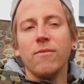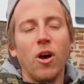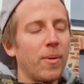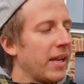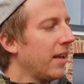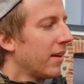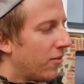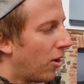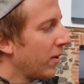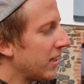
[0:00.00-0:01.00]
Normally,
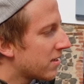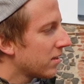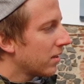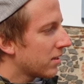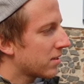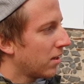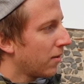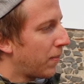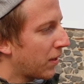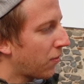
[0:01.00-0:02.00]
normally it's it's not
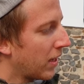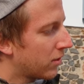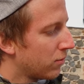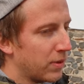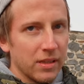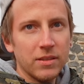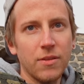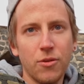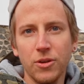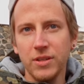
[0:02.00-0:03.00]
a big thing to build it in
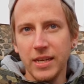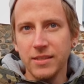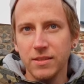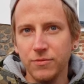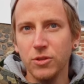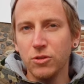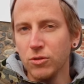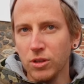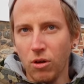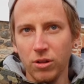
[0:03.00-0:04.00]
30 days. If mm -hmm. you do
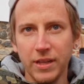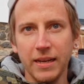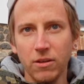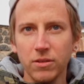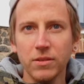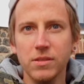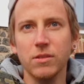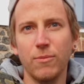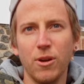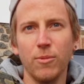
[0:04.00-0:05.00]
it all day long, it's no problem.